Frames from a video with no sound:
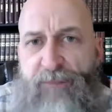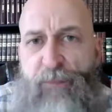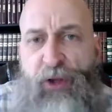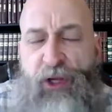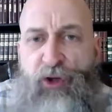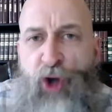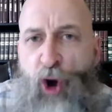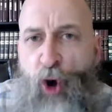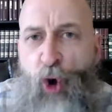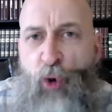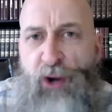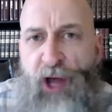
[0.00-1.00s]
to hold
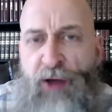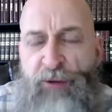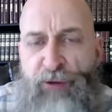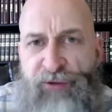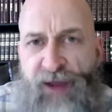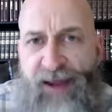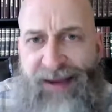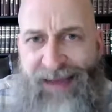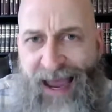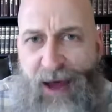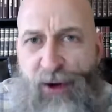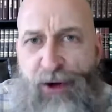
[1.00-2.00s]
others
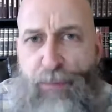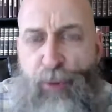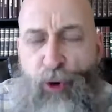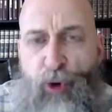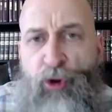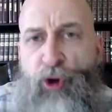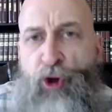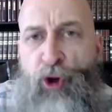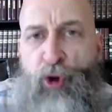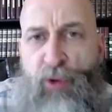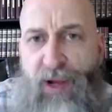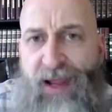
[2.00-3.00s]
accountable who
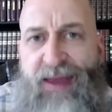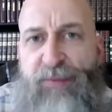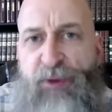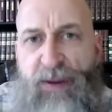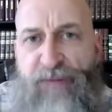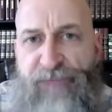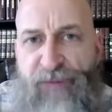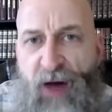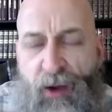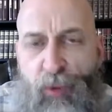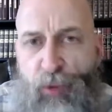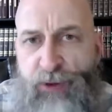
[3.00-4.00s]
claim to be
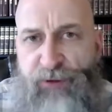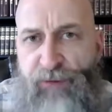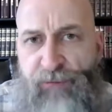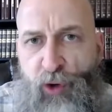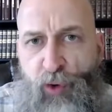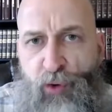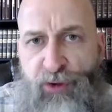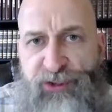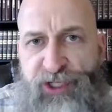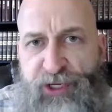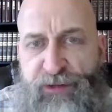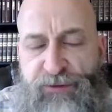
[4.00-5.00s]
followers of the Lord
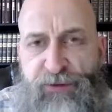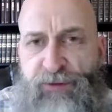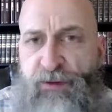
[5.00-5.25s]
Jesus